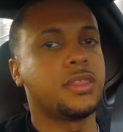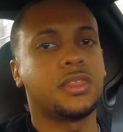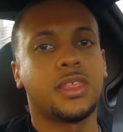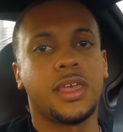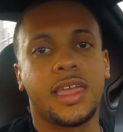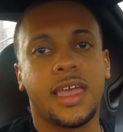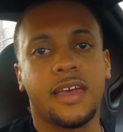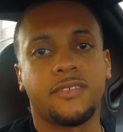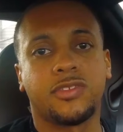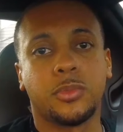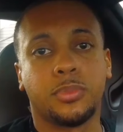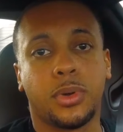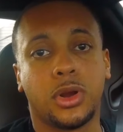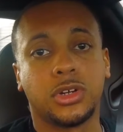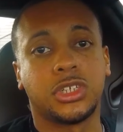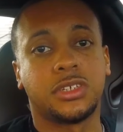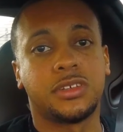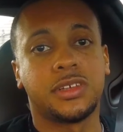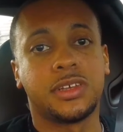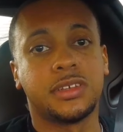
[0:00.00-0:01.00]
thing after
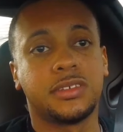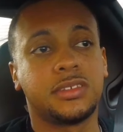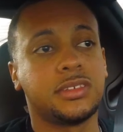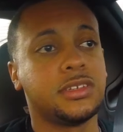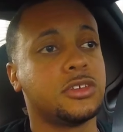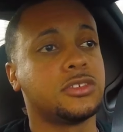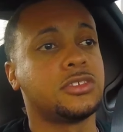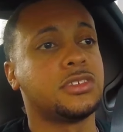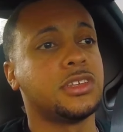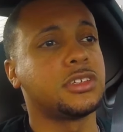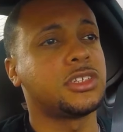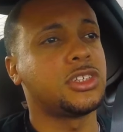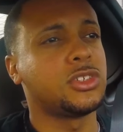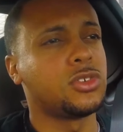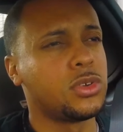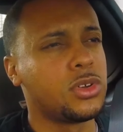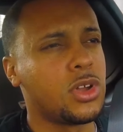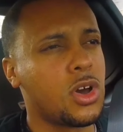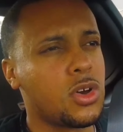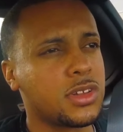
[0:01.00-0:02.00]
purchasing a Z06,
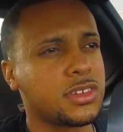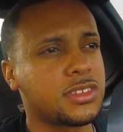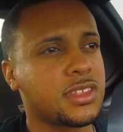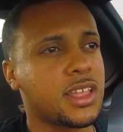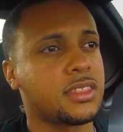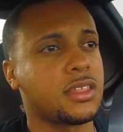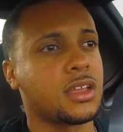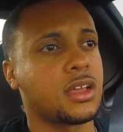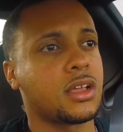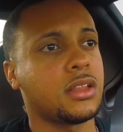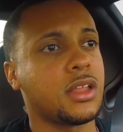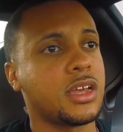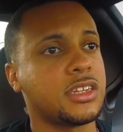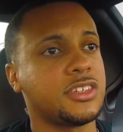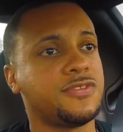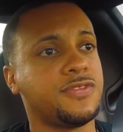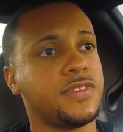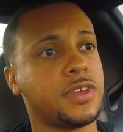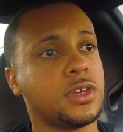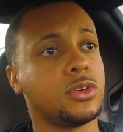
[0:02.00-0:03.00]
you'll notice that the
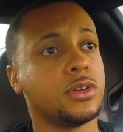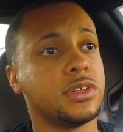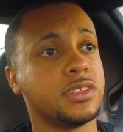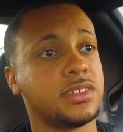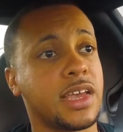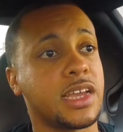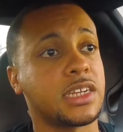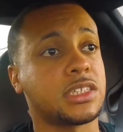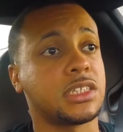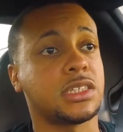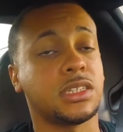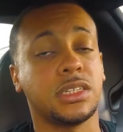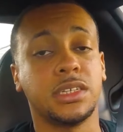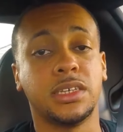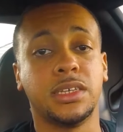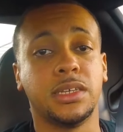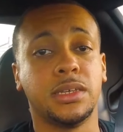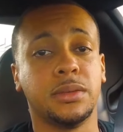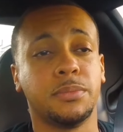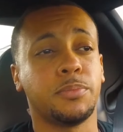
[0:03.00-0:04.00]
clutch feel is
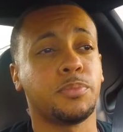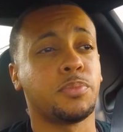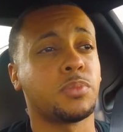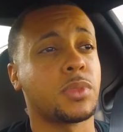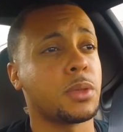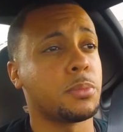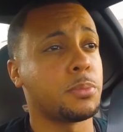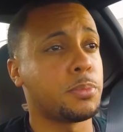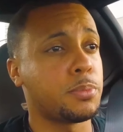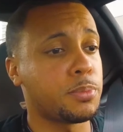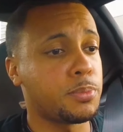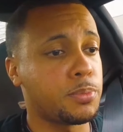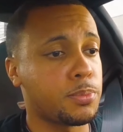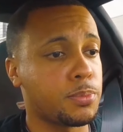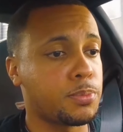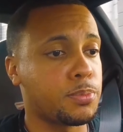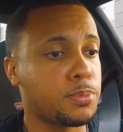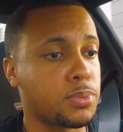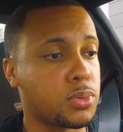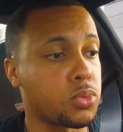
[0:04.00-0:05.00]
actually
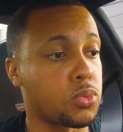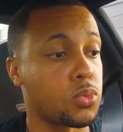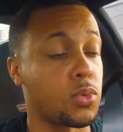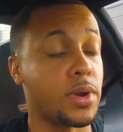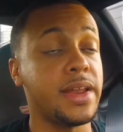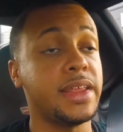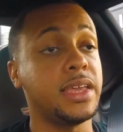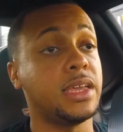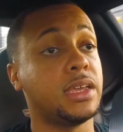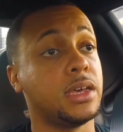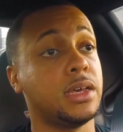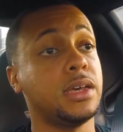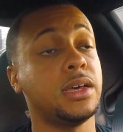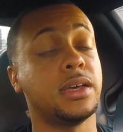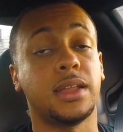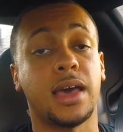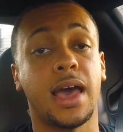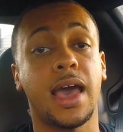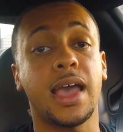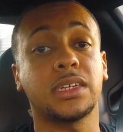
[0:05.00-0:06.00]
pretty
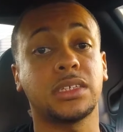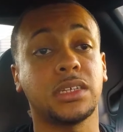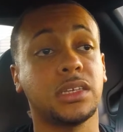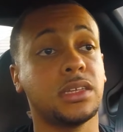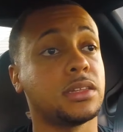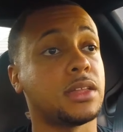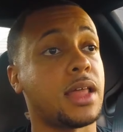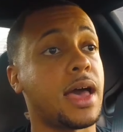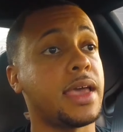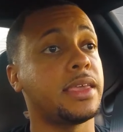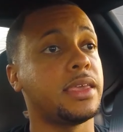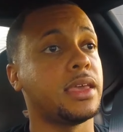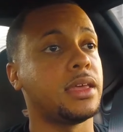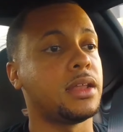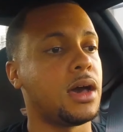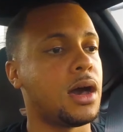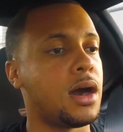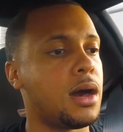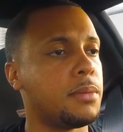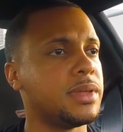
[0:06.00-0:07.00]
good. I actually like
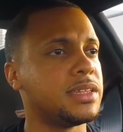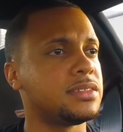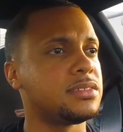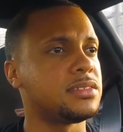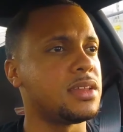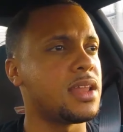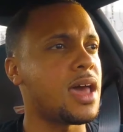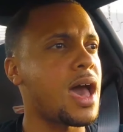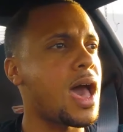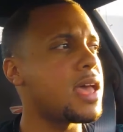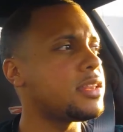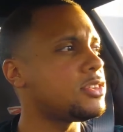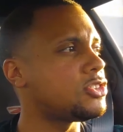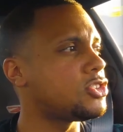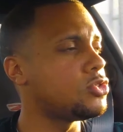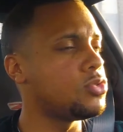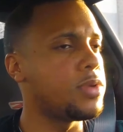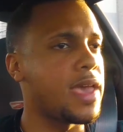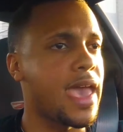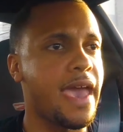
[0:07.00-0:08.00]
it. It's not
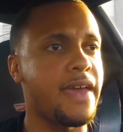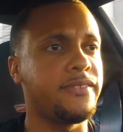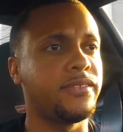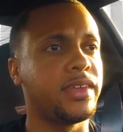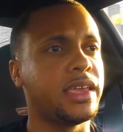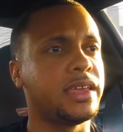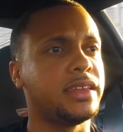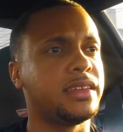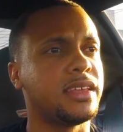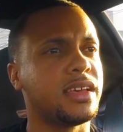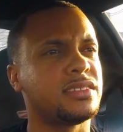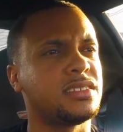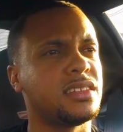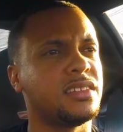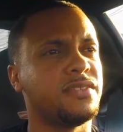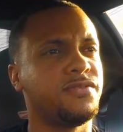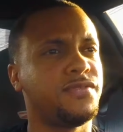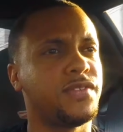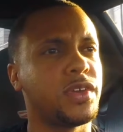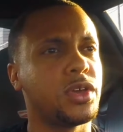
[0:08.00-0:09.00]
too heavy. It
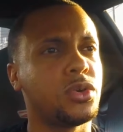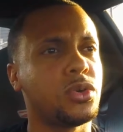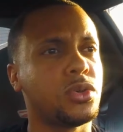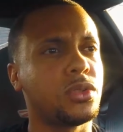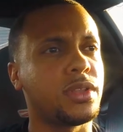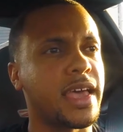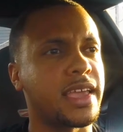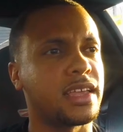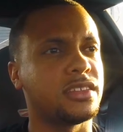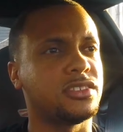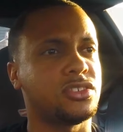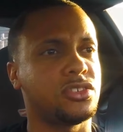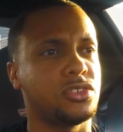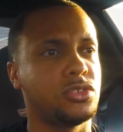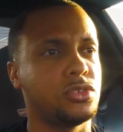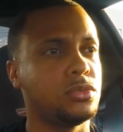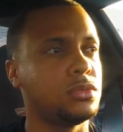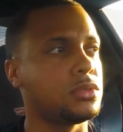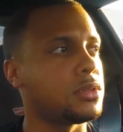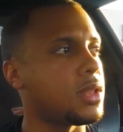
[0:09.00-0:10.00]
doesn't feel like it's
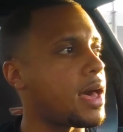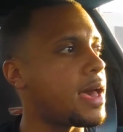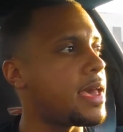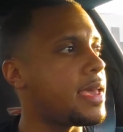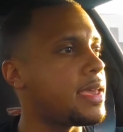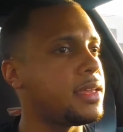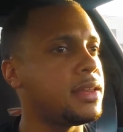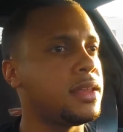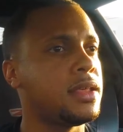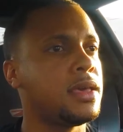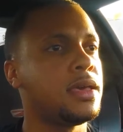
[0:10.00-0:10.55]
too light.